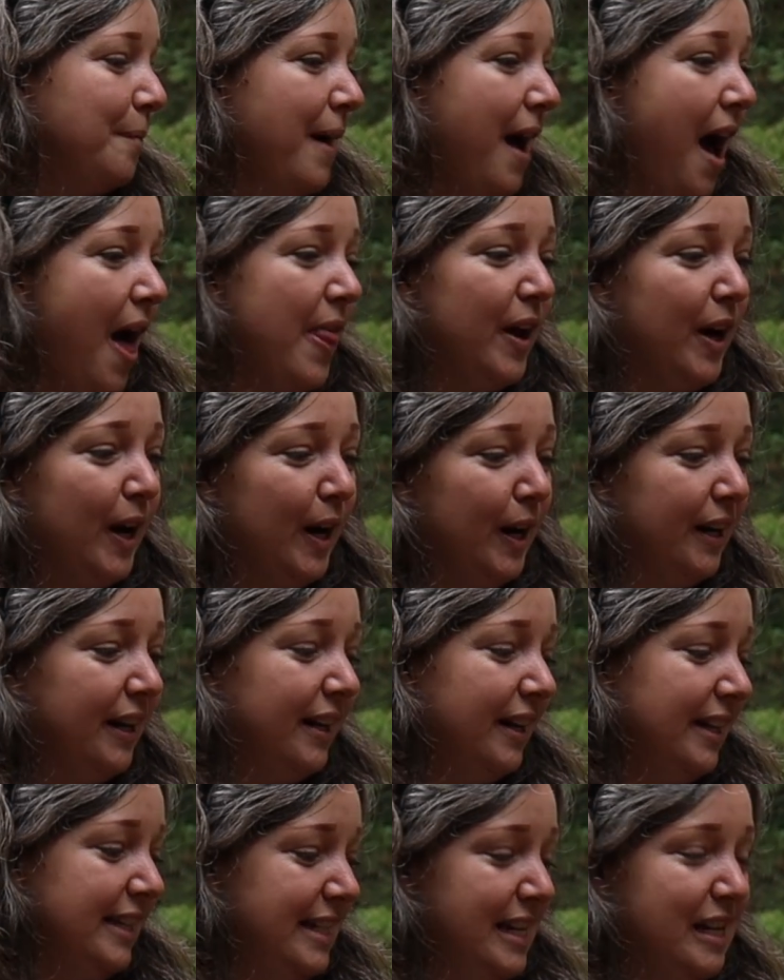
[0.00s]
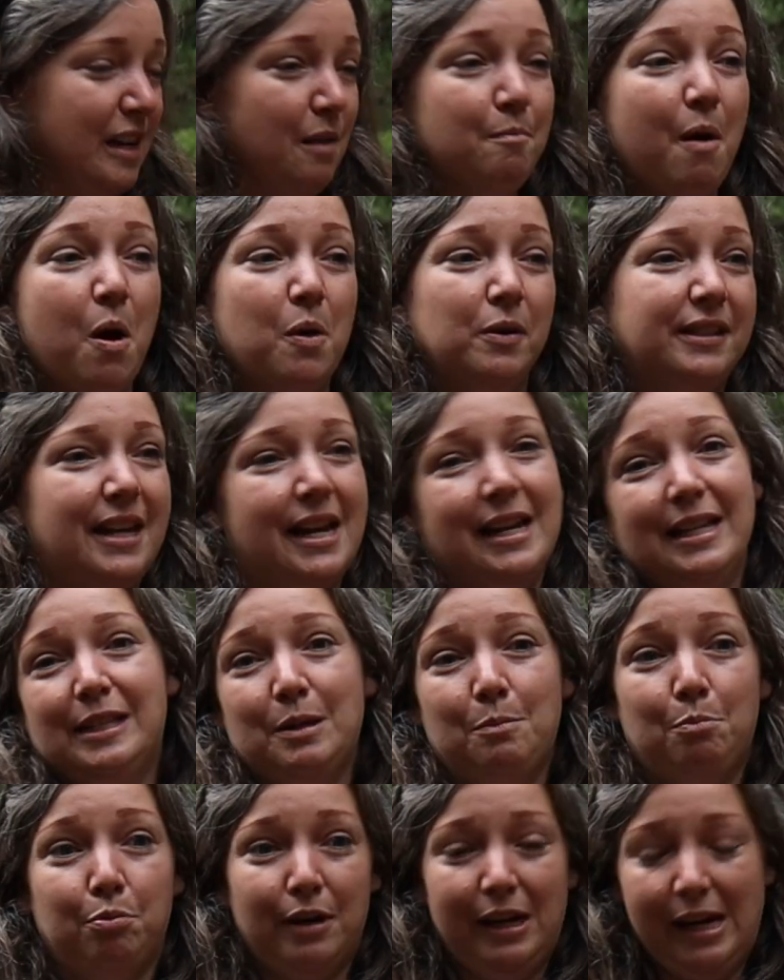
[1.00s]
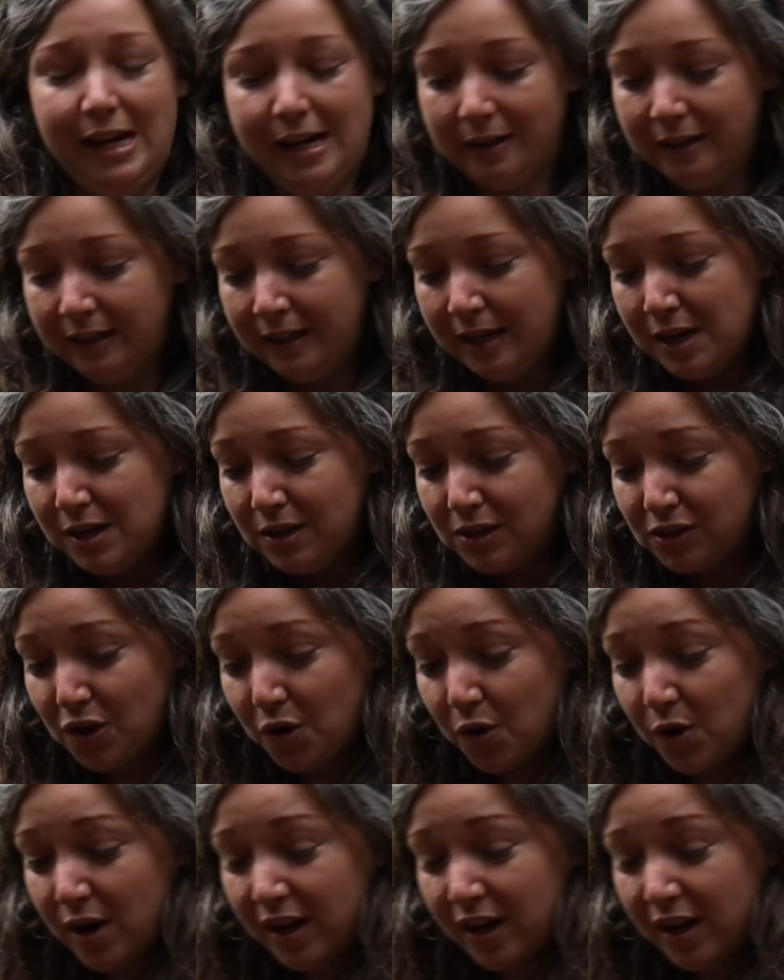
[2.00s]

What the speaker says: other decomposing debris. So